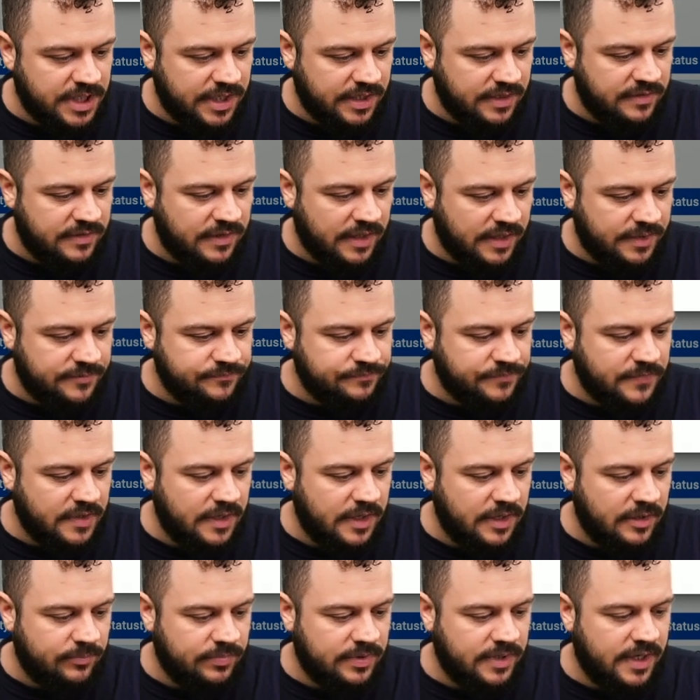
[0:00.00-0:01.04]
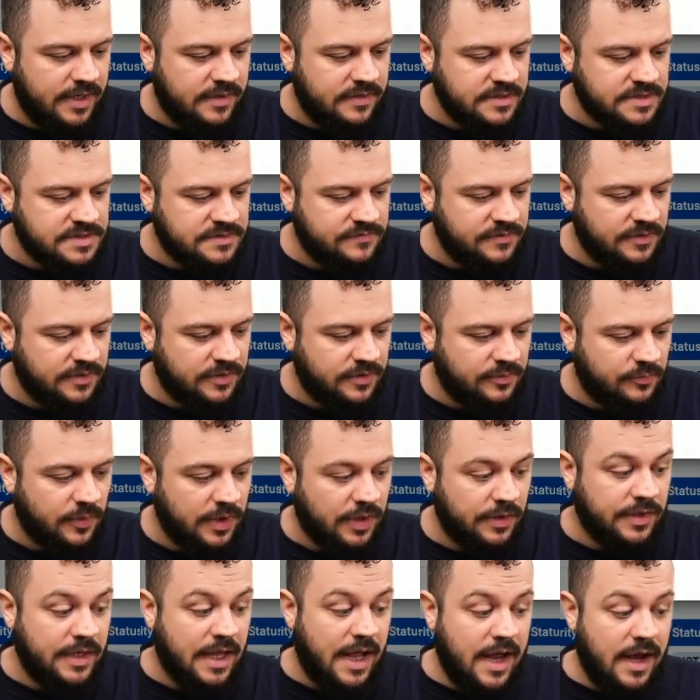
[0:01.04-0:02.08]
that and apply this filter, well,
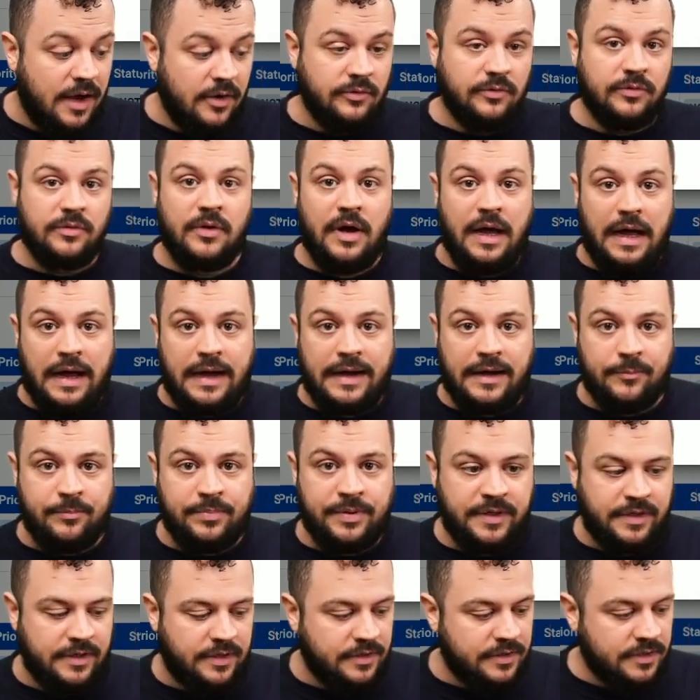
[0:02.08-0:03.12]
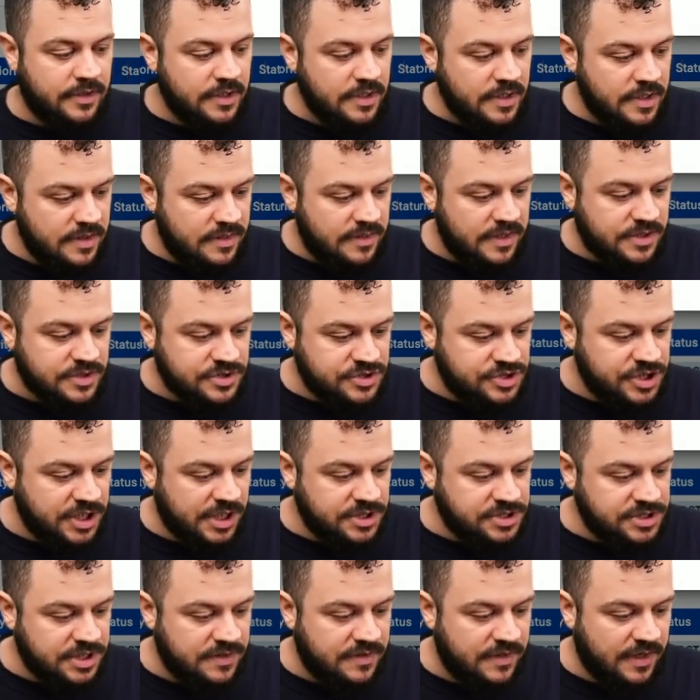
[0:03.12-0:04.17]
now I appear, there's
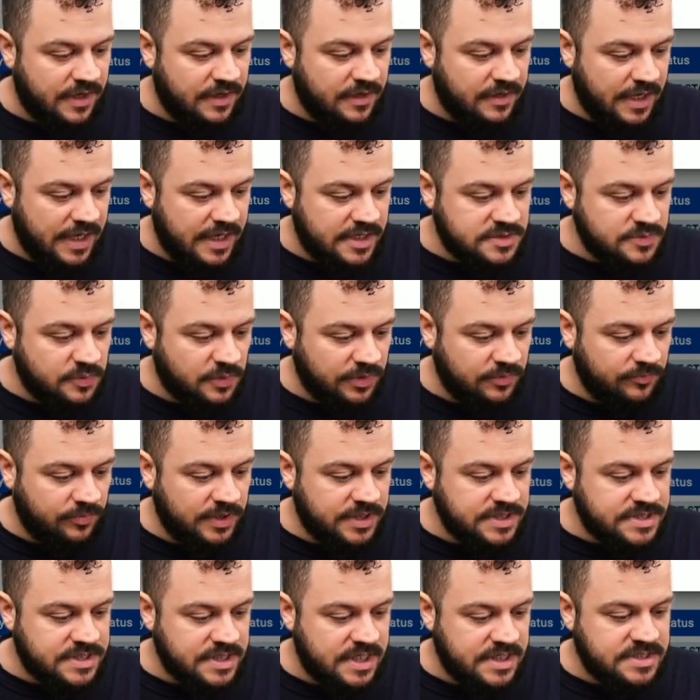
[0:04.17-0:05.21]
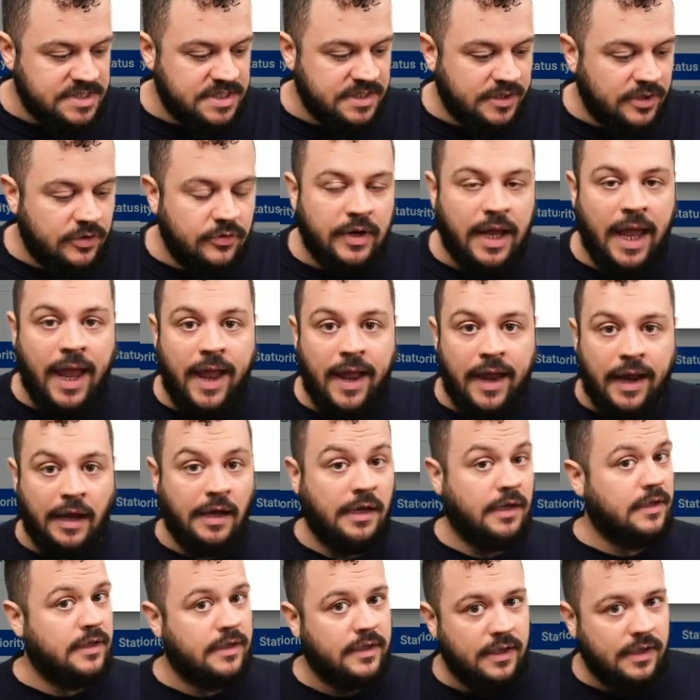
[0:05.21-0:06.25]
JJ there, his workplace is the UK.
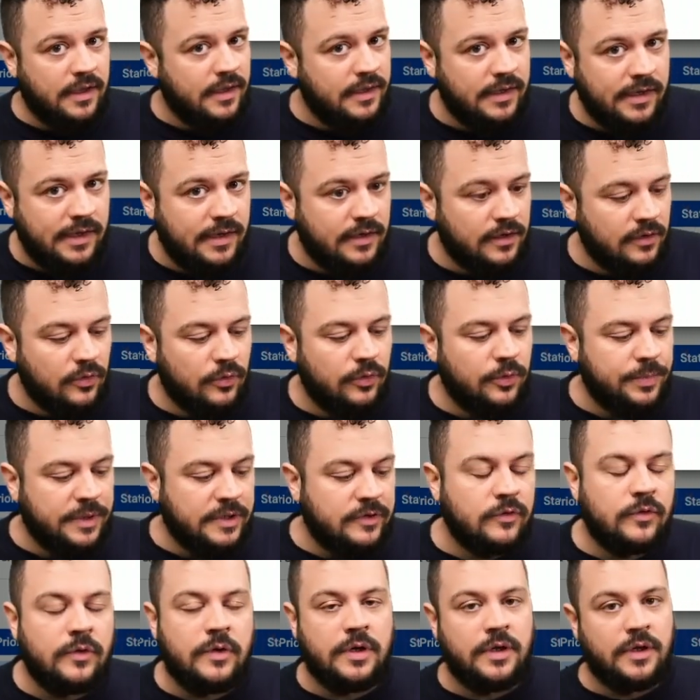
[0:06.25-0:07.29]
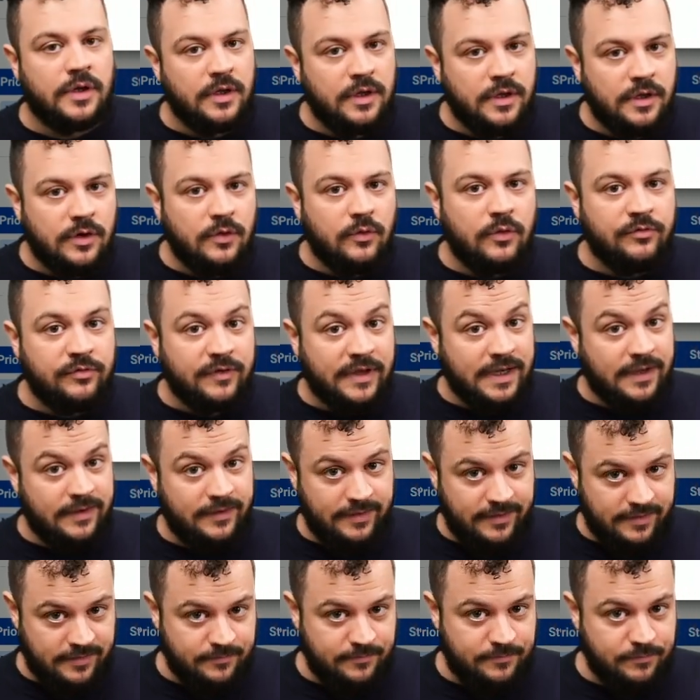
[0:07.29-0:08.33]
He ain't going to be doing no event
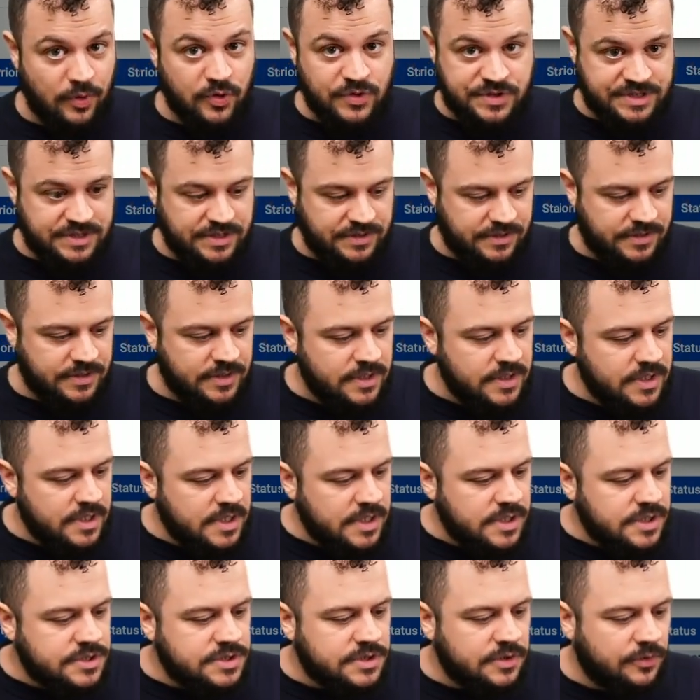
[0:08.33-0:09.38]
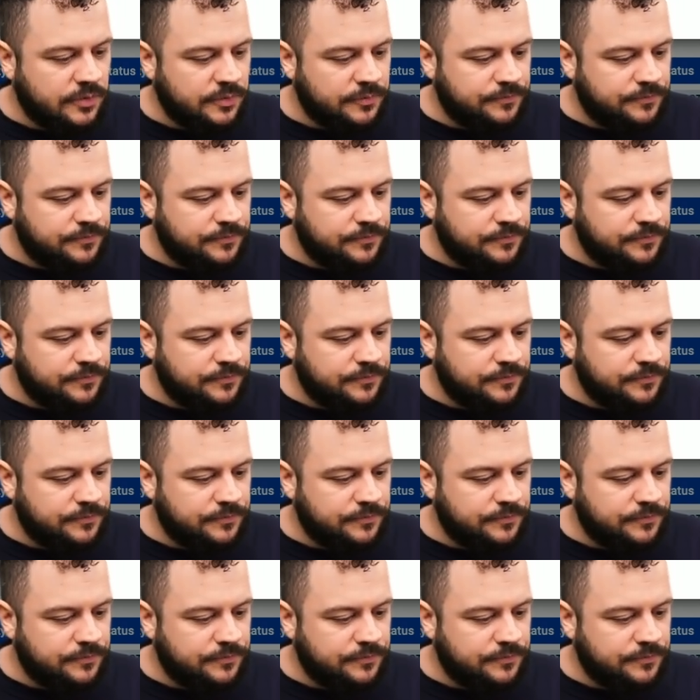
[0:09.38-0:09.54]
in Boston. So